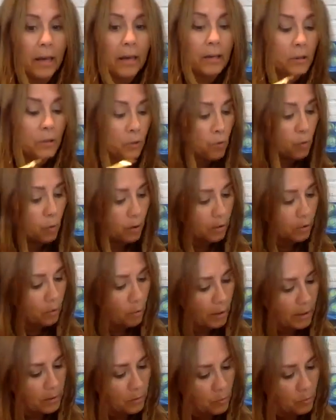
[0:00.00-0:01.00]
You are
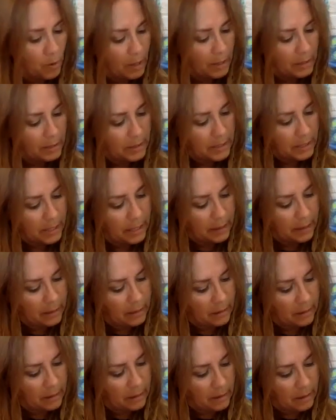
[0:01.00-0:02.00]
going to want to
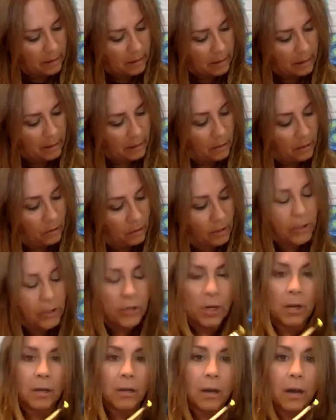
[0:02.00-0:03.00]
take a good
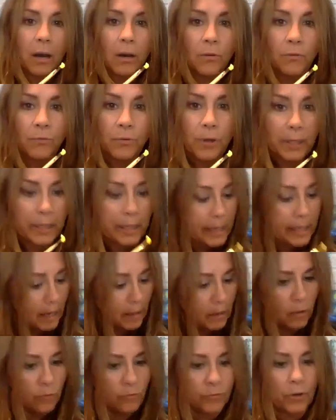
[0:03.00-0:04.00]
chunk of
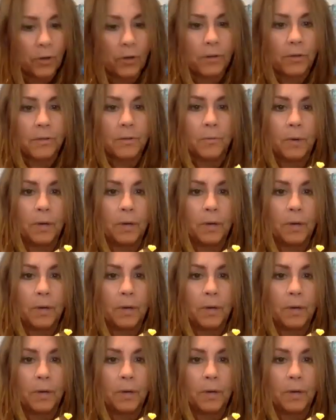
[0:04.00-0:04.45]
yellow first.